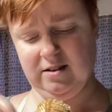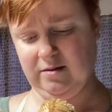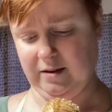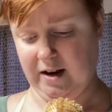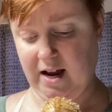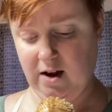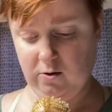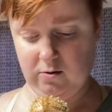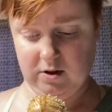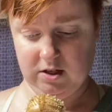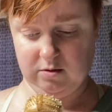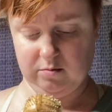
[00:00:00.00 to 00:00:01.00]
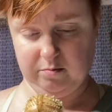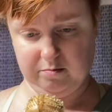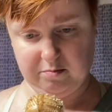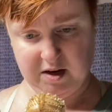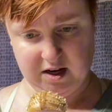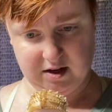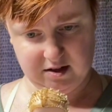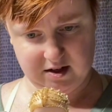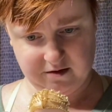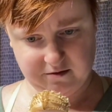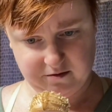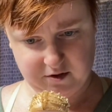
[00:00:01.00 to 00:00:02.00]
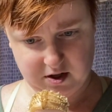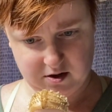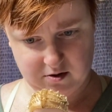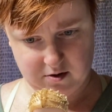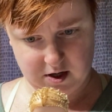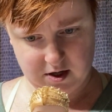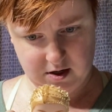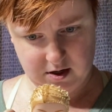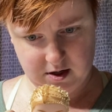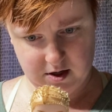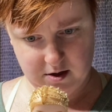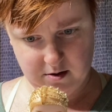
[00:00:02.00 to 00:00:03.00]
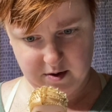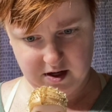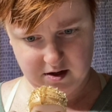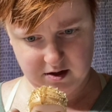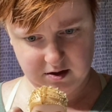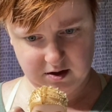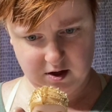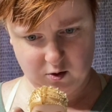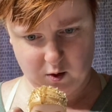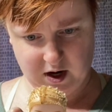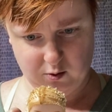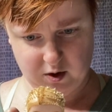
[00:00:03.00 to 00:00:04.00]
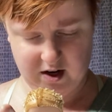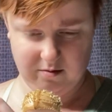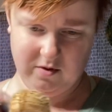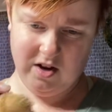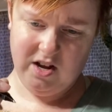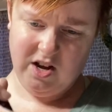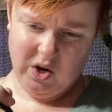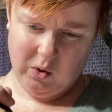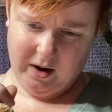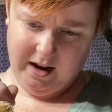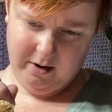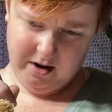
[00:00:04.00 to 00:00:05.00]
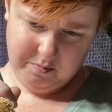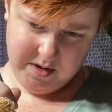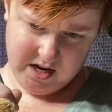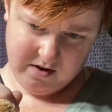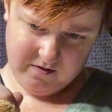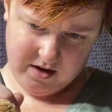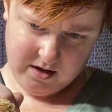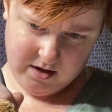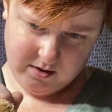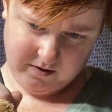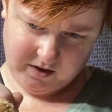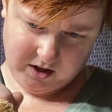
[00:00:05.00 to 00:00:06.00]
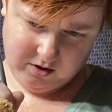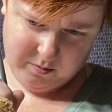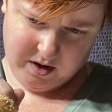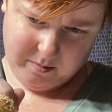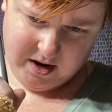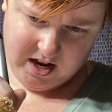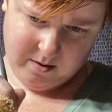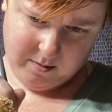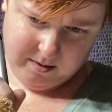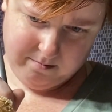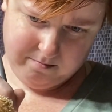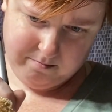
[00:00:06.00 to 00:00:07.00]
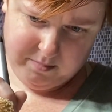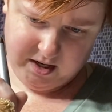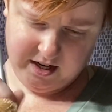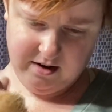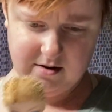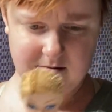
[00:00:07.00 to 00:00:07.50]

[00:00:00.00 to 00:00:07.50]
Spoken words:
Now this pen is not friggin' drawing on here because, you know, why would it be convenient if it could be a pain in my butt?